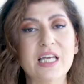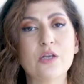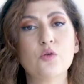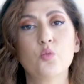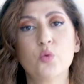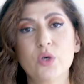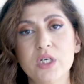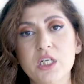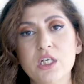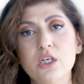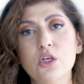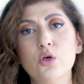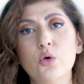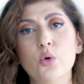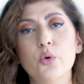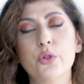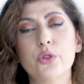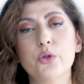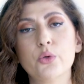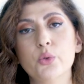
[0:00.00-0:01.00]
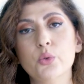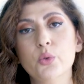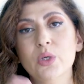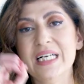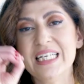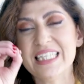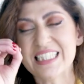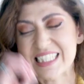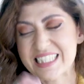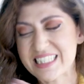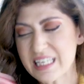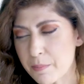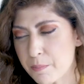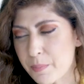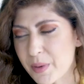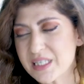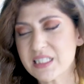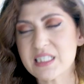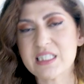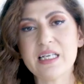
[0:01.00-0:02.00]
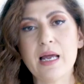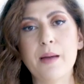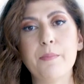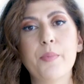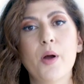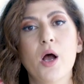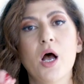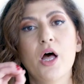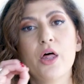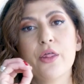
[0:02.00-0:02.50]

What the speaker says: and we're going to go through step by step